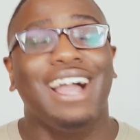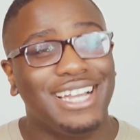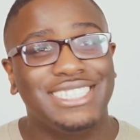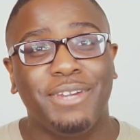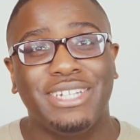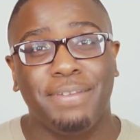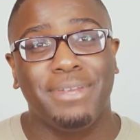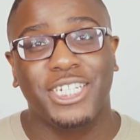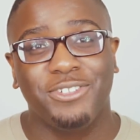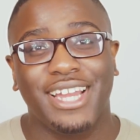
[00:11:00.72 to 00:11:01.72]
I see all this him in
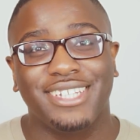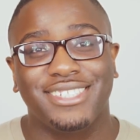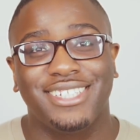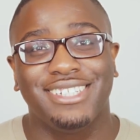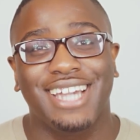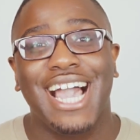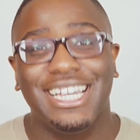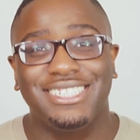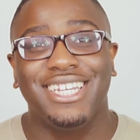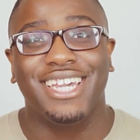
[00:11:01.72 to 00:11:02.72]
that trash. I
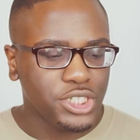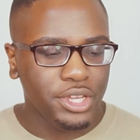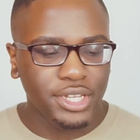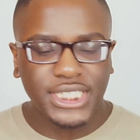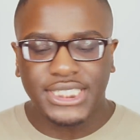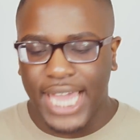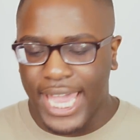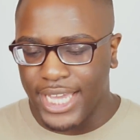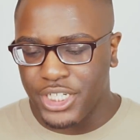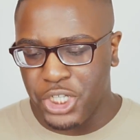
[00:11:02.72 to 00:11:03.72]
see it. So you
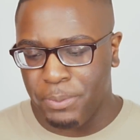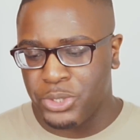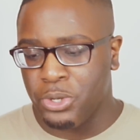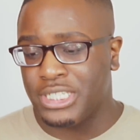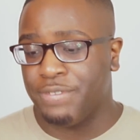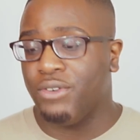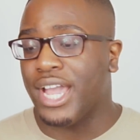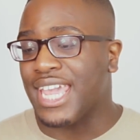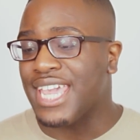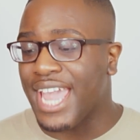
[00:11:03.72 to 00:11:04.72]
said you've been talking to him for
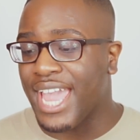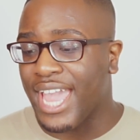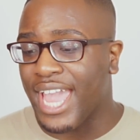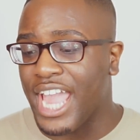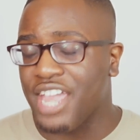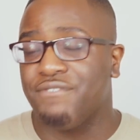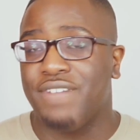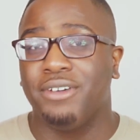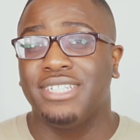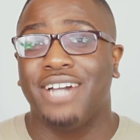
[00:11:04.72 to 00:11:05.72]
a year and you
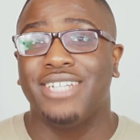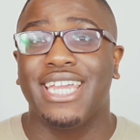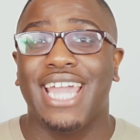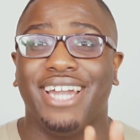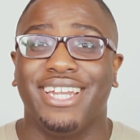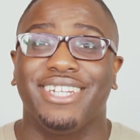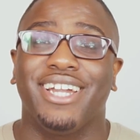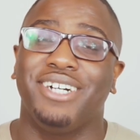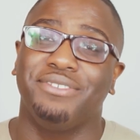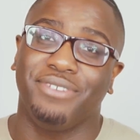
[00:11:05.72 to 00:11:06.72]
found out that he had a
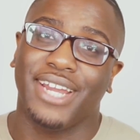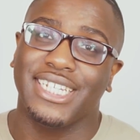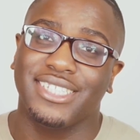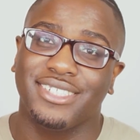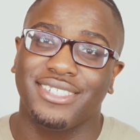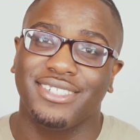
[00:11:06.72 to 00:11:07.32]
girlfriend.